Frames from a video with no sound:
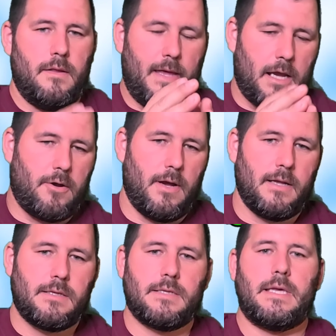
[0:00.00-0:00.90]
that
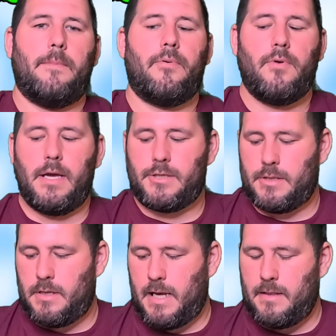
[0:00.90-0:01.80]
creates a
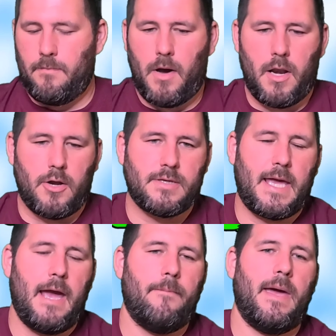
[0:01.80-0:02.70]
separation, and the monarchs
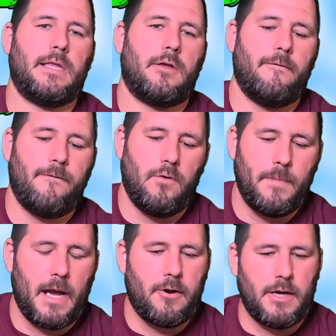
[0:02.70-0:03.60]
can't make their full
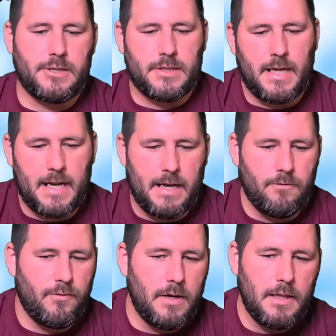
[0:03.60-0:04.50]
migration, and it
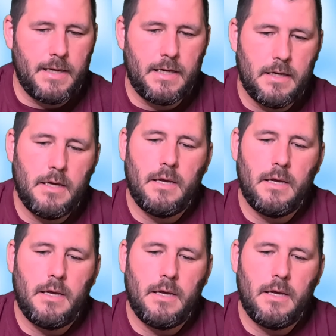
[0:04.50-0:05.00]
really